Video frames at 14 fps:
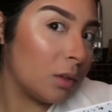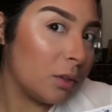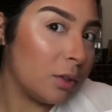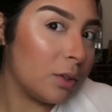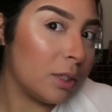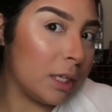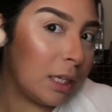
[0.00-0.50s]

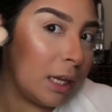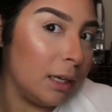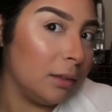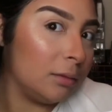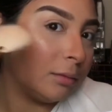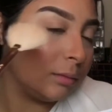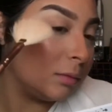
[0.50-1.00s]
Do you see
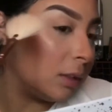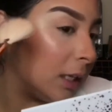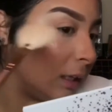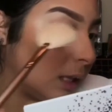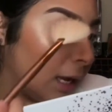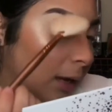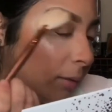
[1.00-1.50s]
that?
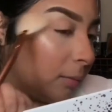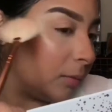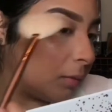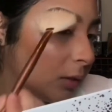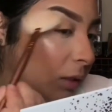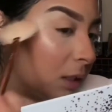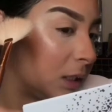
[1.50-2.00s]
Like that.
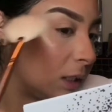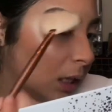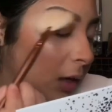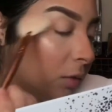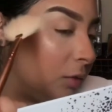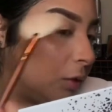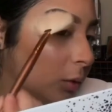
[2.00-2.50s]
And
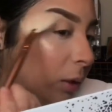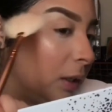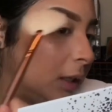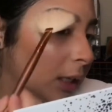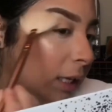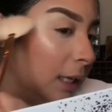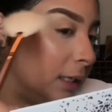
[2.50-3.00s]
instead of doing
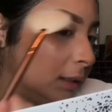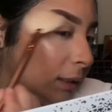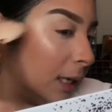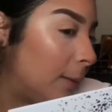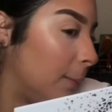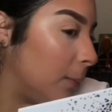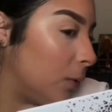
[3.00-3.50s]
the
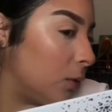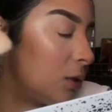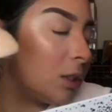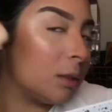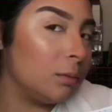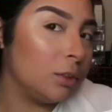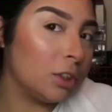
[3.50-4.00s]

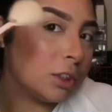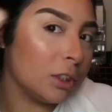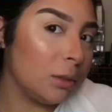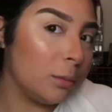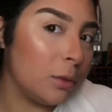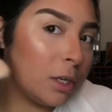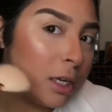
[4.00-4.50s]
temples, I'm just
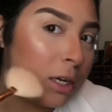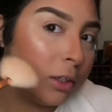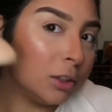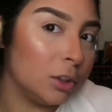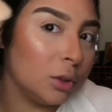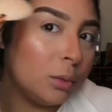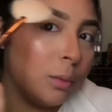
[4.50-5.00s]
gonna put it
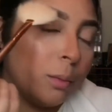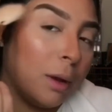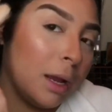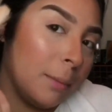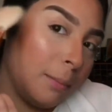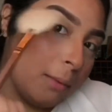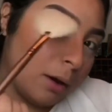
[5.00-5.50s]
onto
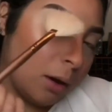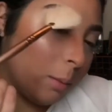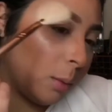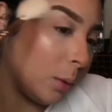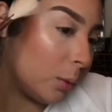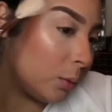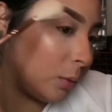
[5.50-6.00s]
my brow
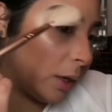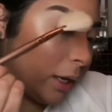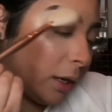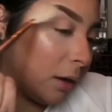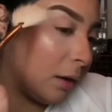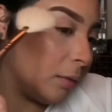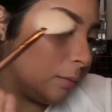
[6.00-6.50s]
bone right
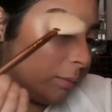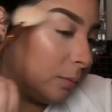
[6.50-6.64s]
here.